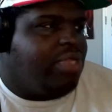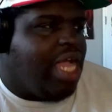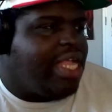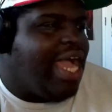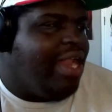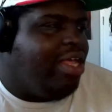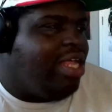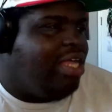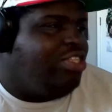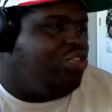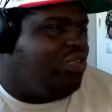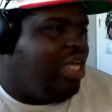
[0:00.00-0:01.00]

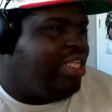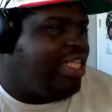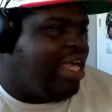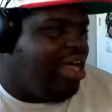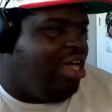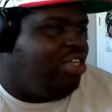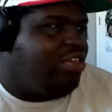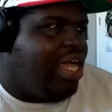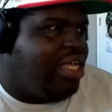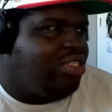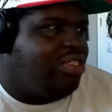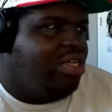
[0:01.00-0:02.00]
that
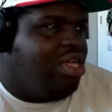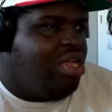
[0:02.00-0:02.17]
contrast.